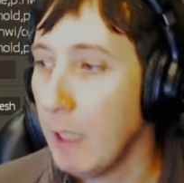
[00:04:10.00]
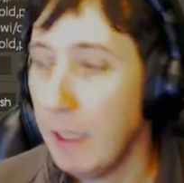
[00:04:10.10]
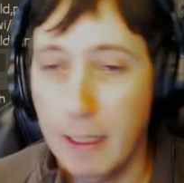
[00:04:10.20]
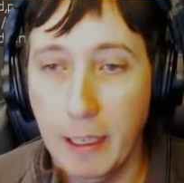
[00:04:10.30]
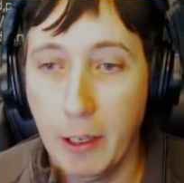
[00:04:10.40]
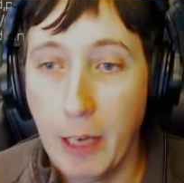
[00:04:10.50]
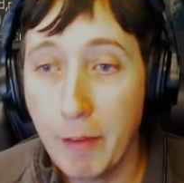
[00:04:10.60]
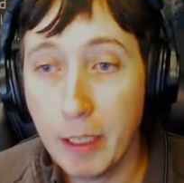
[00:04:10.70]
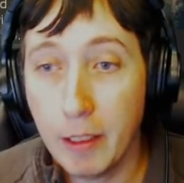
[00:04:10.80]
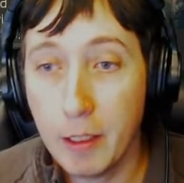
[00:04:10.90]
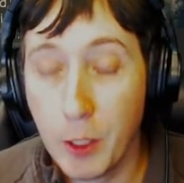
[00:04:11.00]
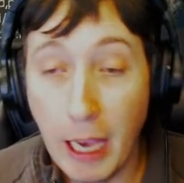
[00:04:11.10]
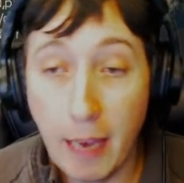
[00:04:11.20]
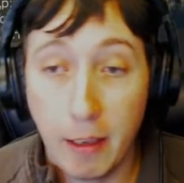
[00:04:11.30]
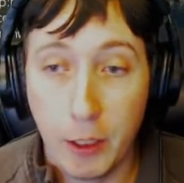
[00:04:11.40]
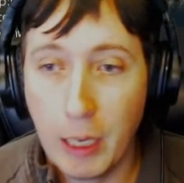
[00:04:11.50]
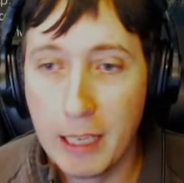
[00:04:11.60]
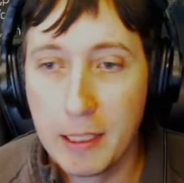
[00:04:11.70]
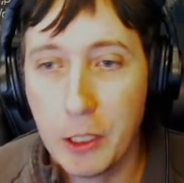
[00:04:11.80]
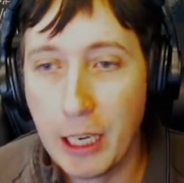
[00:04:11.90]
And there you have it. So yeah, you
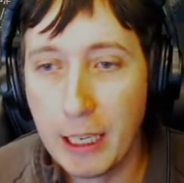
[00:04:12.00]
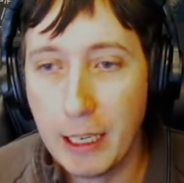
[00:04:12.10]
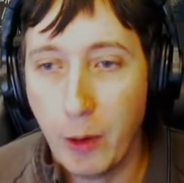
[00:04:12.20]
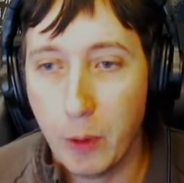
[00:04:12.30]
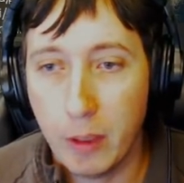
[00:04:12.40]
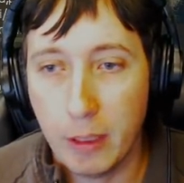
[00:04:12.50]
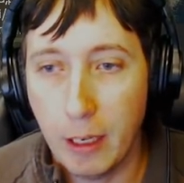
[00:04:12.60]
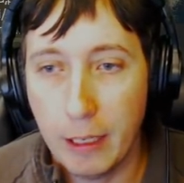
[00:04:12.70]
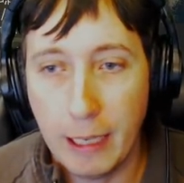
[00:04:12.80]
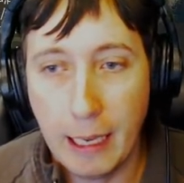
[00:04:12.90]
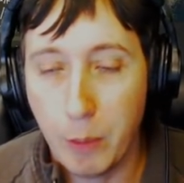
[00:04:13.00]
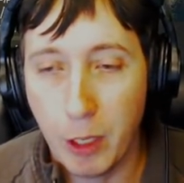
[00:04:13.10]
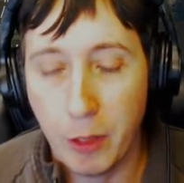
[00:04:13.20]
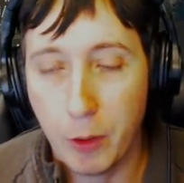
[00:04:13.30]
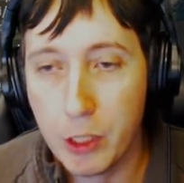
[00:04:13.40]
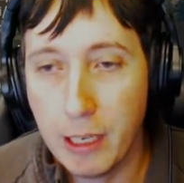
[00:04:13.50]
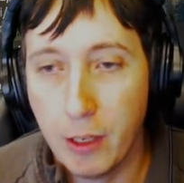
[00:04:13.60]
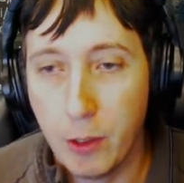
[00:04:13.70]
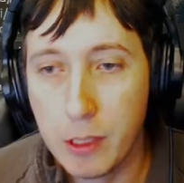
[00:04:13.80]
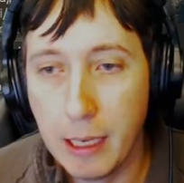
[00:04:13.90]
guys can check it out on any one of those
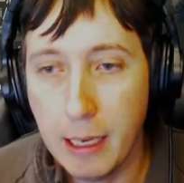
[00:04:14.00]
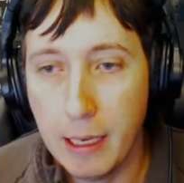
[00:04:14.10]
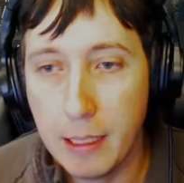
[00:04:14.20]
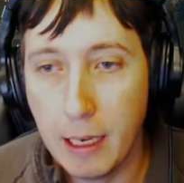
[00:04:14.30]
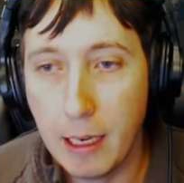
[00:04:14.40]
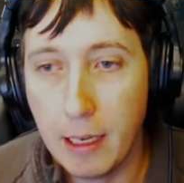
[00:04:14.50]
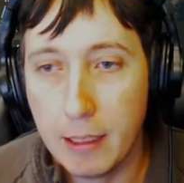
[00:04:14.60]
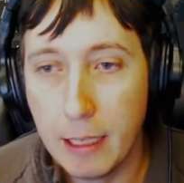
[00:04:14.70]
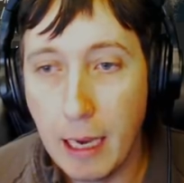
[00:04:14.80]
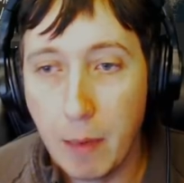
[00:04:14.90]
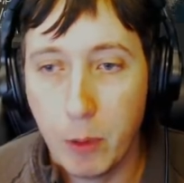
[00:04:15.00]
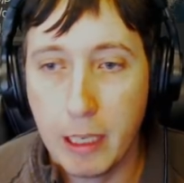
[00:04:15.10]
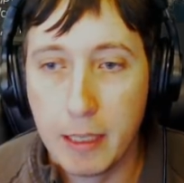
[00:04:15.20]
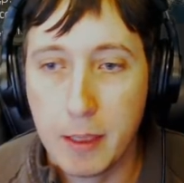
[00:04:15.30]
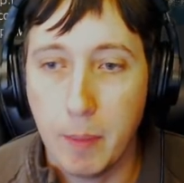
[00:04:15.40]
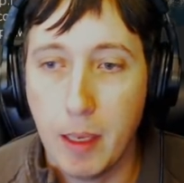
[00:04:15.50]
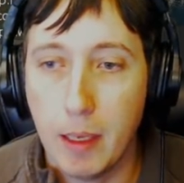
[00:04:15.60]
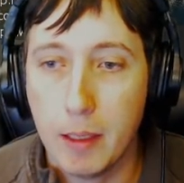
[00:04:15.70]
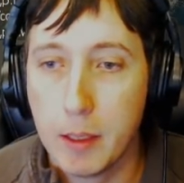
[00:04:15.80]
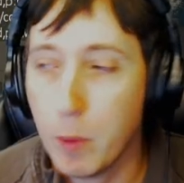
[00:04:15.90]
channels, and yeah, we'll take some
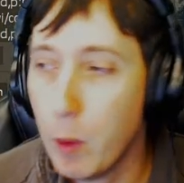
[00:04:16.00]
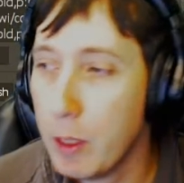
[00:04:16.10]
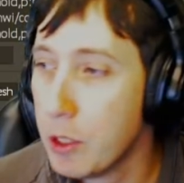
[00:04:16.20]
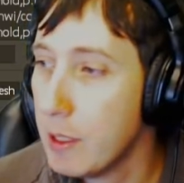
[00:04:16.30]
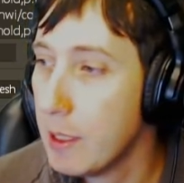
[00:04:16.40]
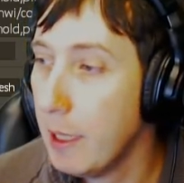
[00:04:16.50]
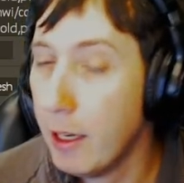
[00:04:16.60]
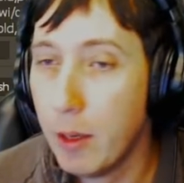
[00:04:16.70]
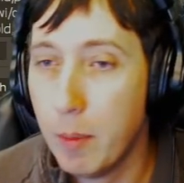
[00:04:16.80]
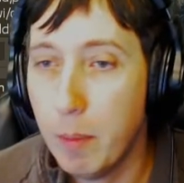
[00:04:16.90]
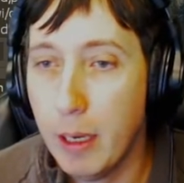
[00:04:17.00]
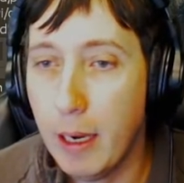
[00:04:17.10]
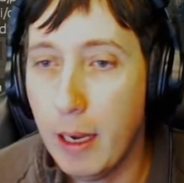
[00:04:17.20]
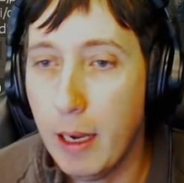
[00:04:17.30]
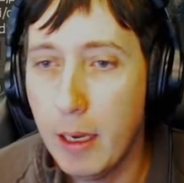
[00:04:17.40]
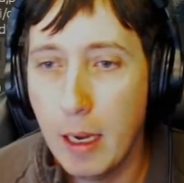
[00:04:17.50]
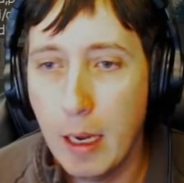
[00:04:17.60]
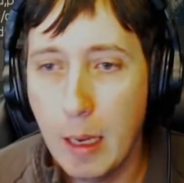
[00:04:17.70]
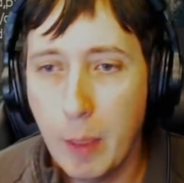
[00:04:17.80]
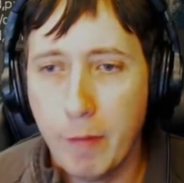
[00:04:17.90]
questions later. But
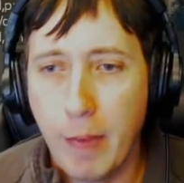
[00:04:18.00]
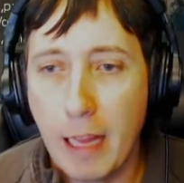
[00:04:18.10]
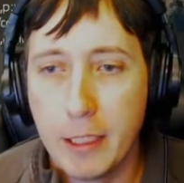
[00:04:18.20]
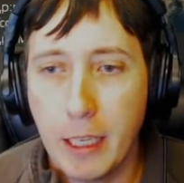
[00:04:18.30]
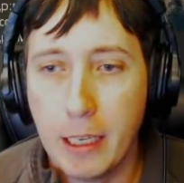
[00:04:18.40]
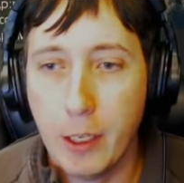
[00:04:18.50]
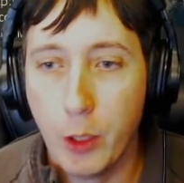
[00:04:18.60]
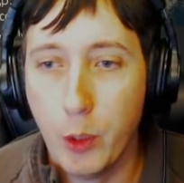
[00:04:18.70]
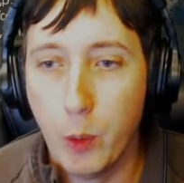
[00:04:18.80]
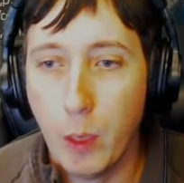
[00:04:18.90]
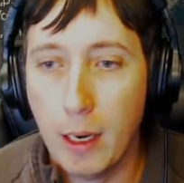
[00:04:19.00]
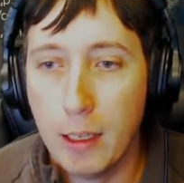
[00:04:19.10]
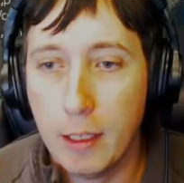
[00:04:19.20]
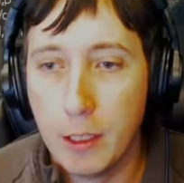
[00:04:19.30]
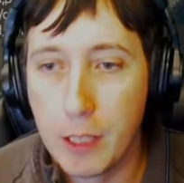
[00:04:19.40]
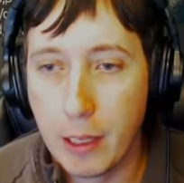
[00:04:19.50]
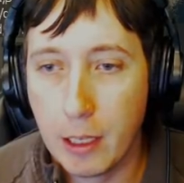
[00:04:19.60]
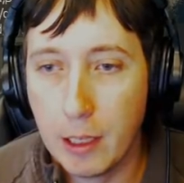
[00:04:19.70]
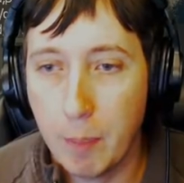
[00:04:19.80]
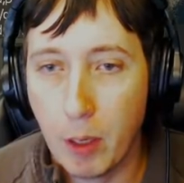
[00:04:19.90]
Valentin, I know you saw the
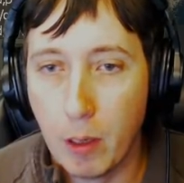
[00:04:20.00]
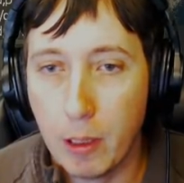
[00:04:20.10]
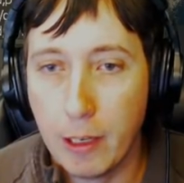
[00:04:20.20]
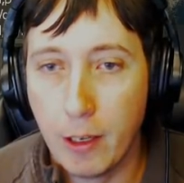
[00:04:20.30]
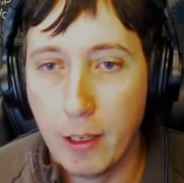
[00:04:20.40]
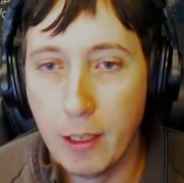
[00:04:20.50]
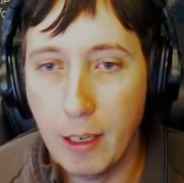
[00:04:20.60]
clip earlier.